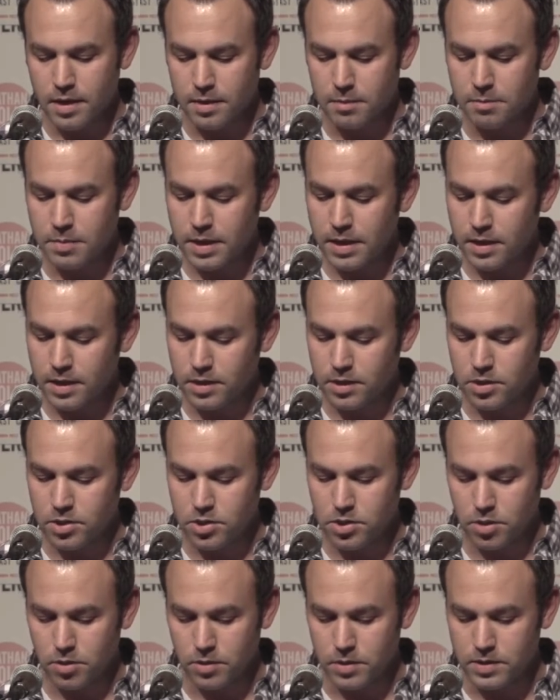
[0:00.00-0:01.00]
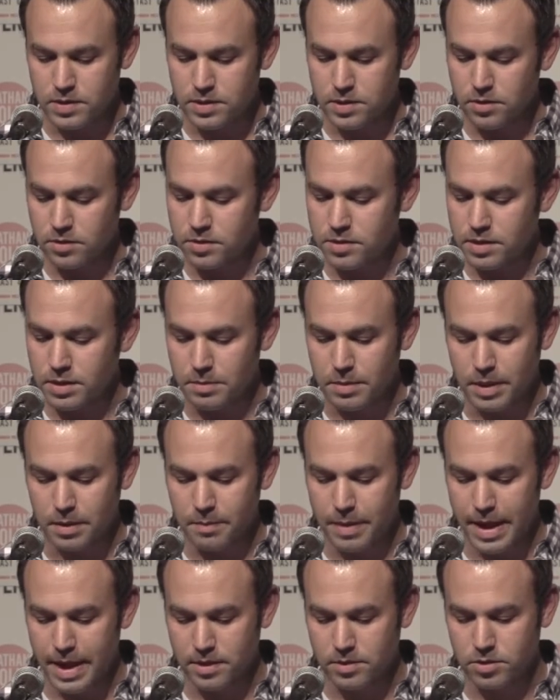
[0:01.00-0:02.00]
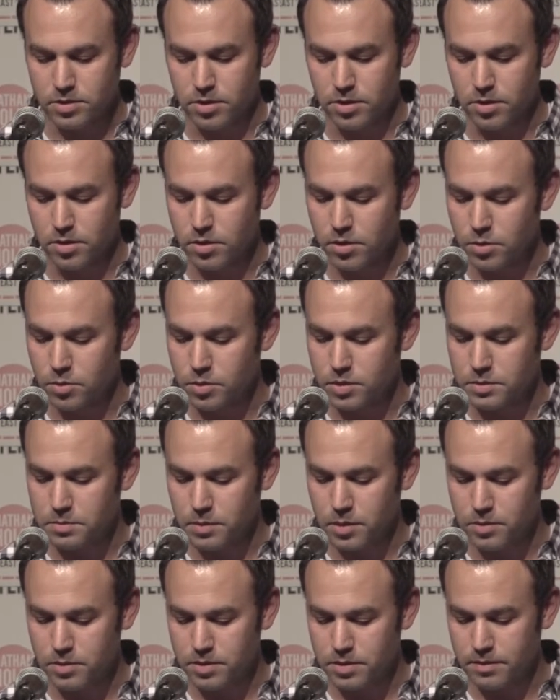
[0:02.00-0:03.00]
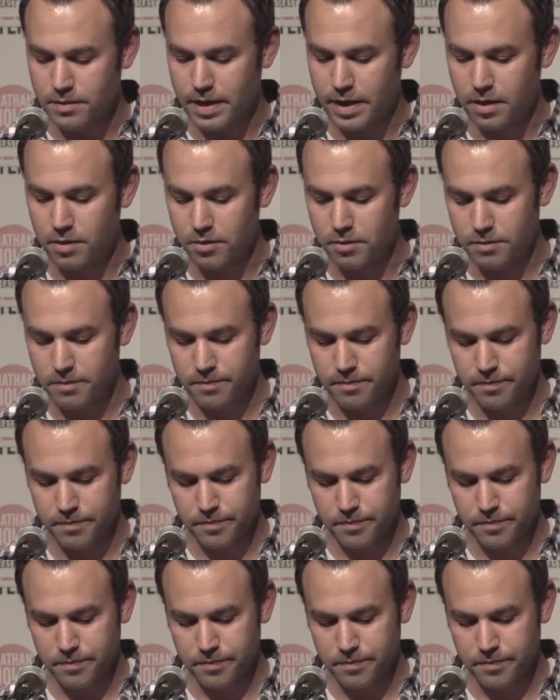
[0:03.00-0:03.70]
competing to show the still sleeping pastor who was most devout.